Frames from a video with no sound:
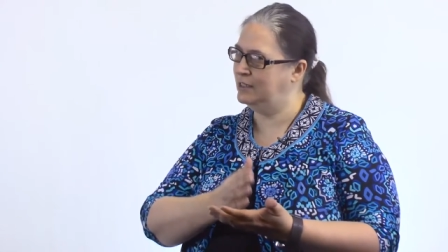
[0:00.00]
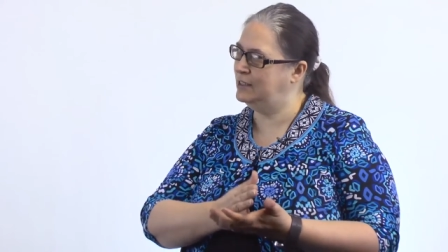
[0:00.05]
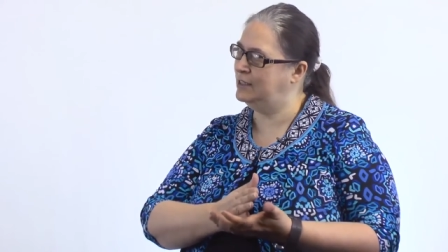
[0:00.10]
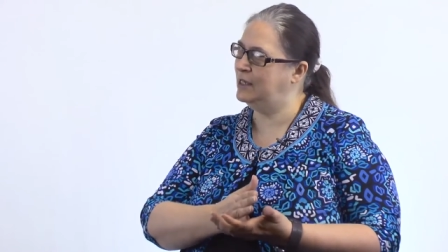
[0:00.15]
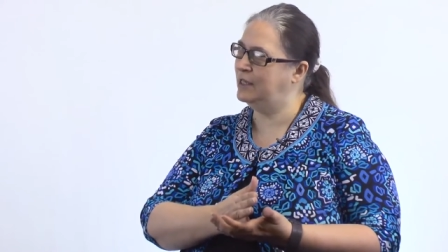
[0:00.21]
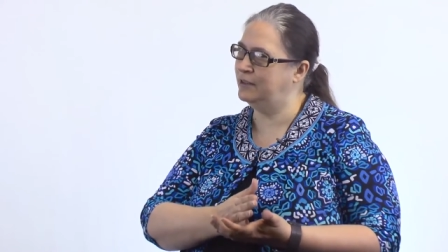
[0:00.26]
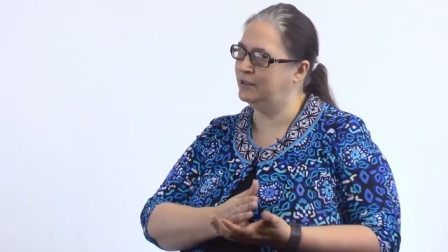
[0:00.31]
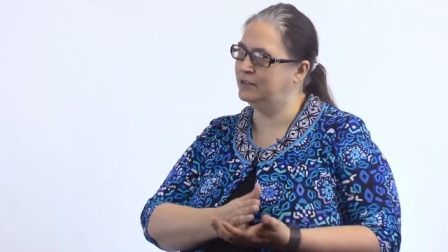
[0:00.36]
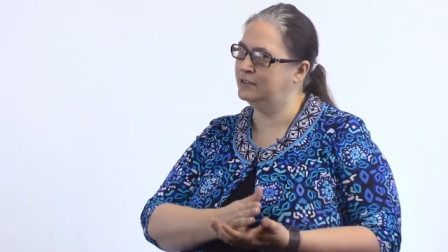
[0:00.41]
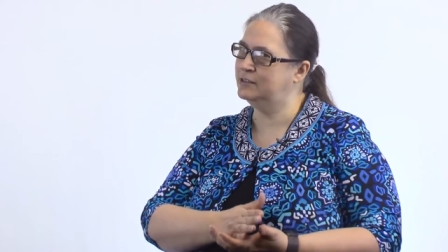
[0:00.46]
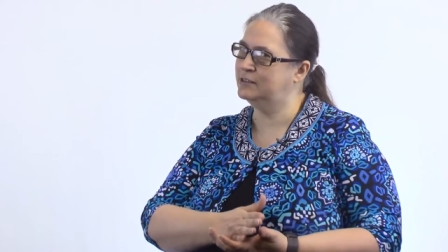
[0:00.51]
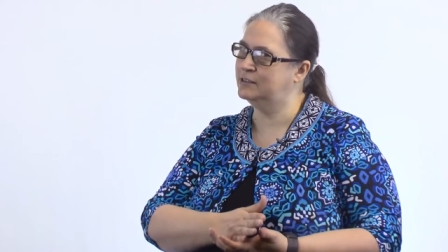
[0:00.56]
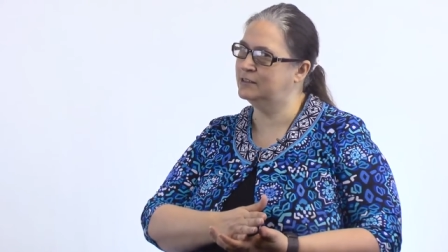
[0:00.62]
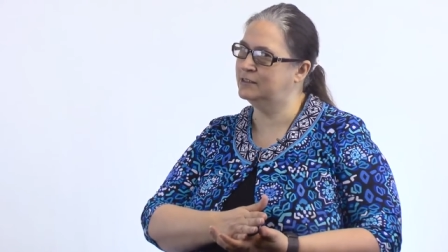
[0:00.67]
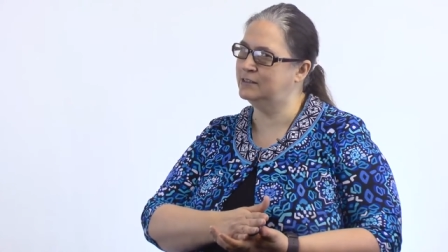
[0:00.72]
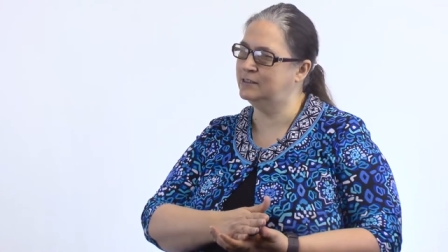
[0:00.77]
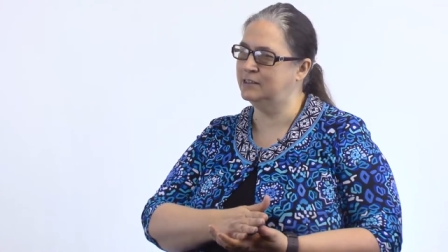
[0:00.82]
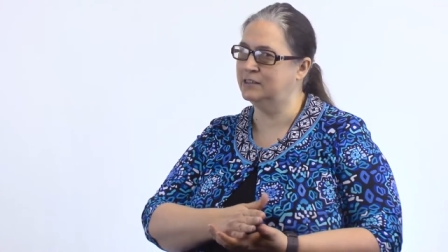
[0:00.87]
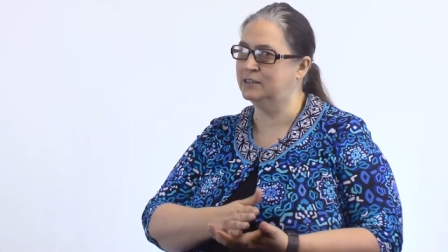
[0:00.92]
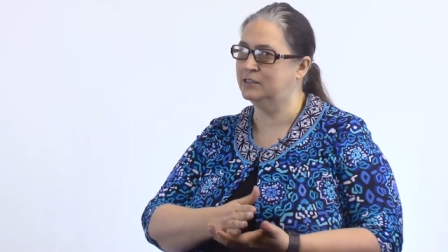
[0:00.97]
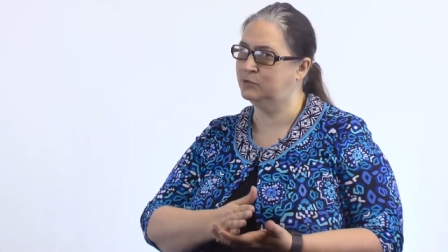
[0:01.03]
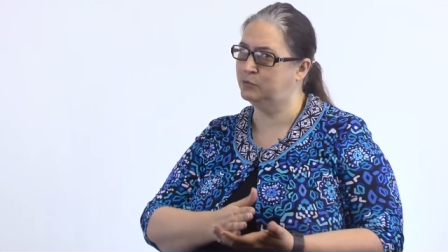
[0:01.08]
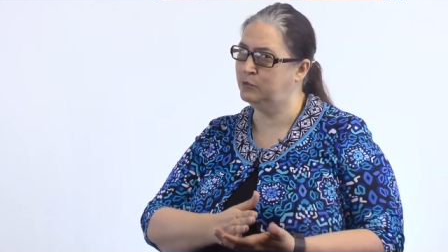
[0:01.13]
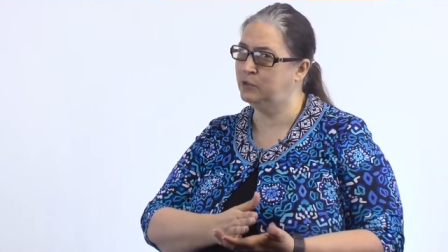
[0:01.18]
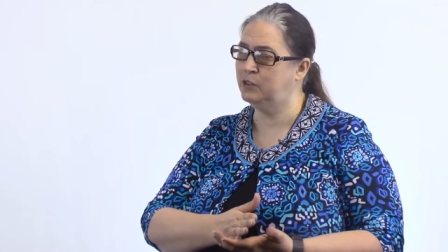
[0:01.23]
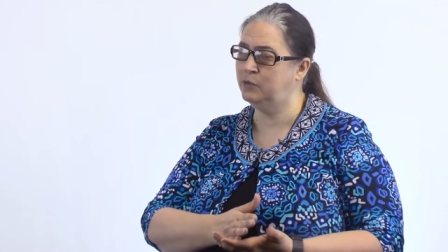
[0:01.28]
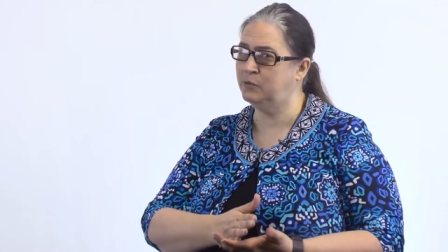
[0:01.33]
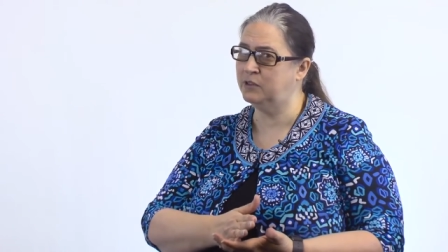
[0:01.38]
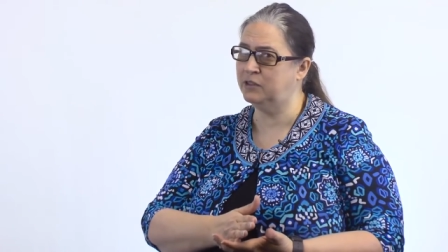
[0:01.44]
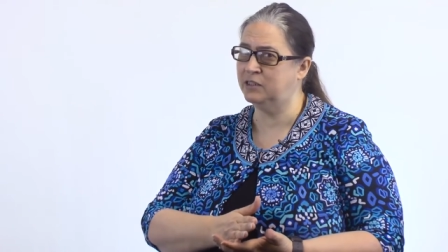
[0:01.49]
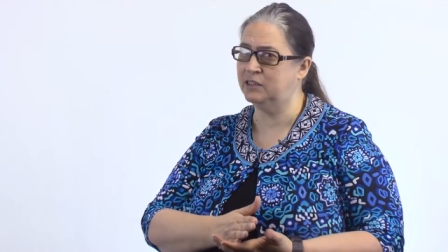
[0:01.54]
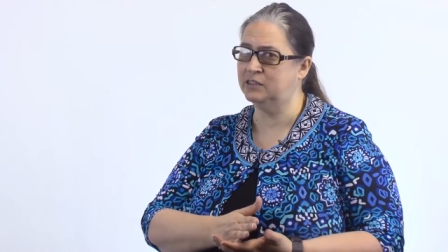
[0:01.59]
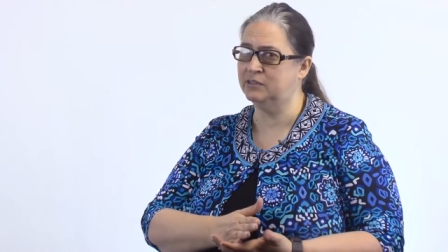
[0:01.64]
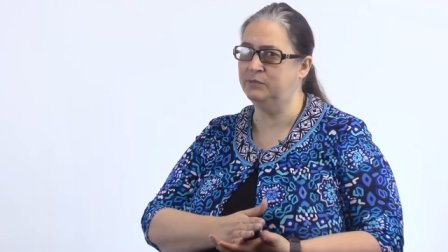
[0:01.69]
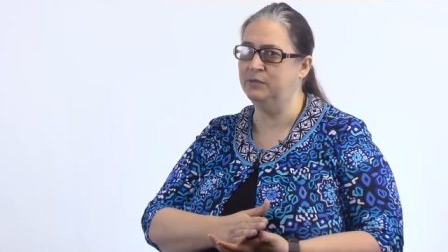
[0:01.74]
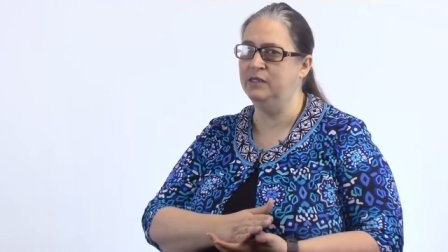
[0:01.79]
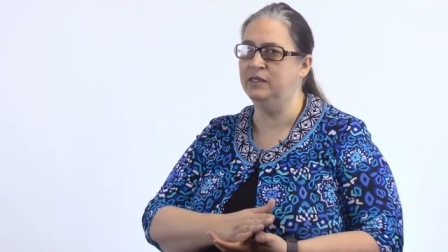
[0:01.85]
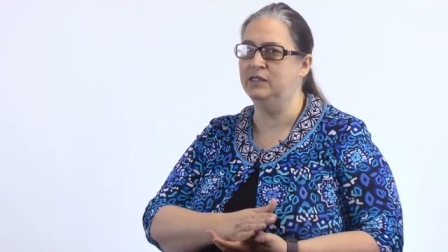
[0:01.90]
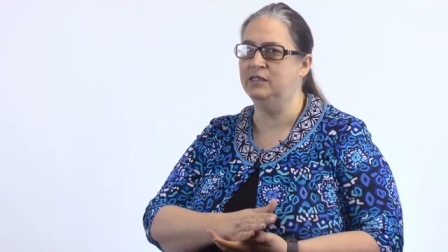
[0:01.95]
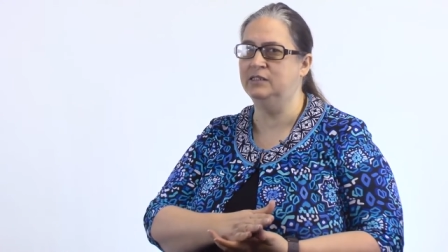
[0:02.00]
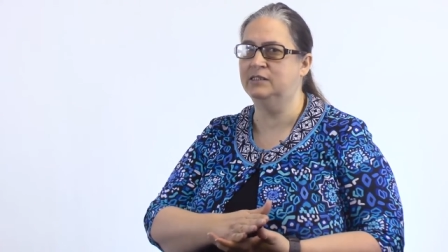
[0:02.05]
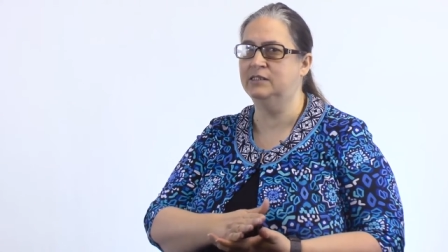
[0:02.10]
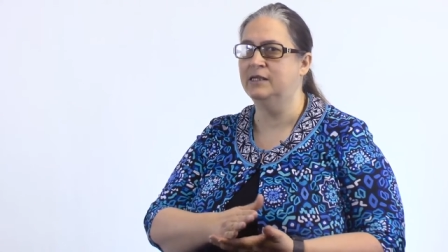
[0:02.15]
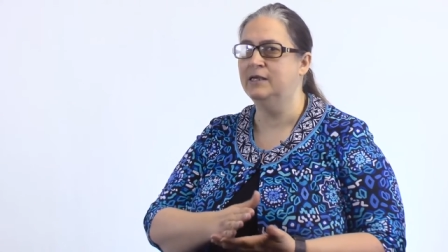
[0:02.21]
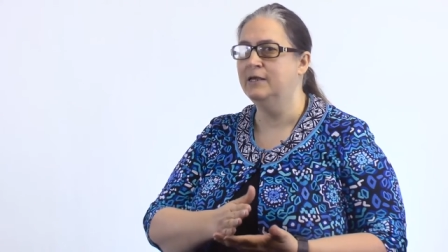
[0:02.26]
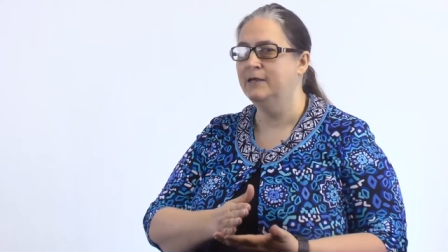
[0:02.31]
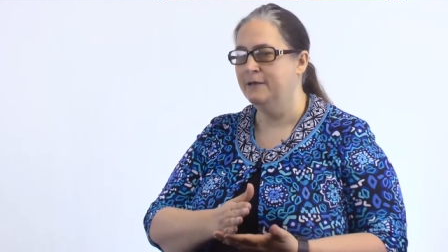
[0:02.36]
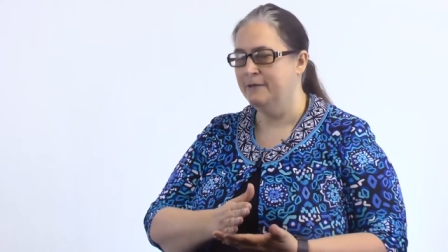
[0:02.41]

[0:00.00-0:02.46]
yeah, this is this is really what this means?